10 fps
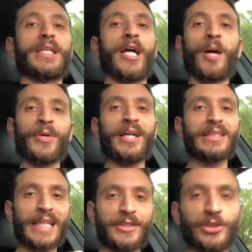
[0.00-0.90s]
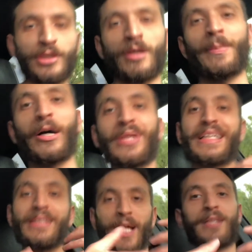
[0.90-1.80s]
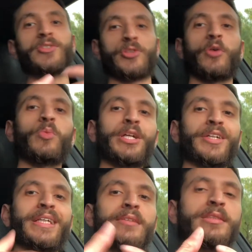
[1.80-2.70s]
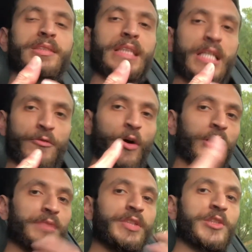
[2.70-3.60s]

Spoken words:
Hummer hasn't actually come out yet, so we are yet to see if all of these